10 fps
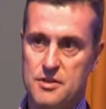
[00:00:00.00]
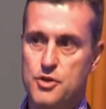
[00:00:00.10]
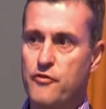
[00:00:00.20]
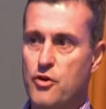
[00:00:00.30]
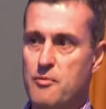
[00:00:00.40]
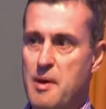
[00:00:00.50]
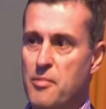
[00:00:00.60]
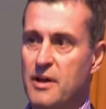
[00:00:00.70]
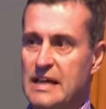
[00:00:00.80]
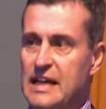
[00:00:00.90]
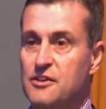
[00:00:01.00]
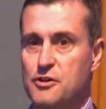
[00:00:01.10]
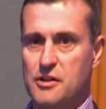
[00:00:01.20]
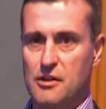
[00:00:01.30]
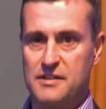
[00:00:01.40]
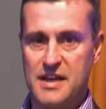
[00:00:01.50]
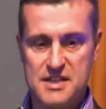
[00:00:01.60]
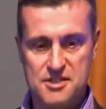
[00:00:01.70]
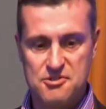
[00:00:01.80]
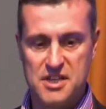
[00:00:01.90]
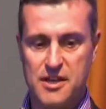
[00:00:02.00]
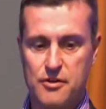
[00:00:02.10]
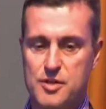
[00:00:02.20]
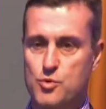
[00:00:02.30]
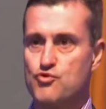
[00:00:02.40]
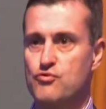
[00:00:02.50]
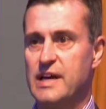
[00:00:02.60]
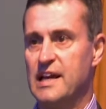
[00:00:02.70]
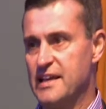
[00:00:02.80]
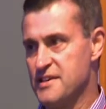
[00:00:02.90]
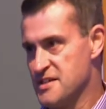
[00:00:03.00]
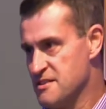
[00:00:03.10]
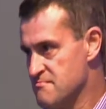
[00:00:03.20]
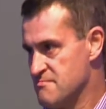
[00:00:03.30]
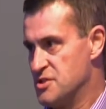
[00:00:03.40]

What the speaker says: So if you remember, in the good old days, security was really easy.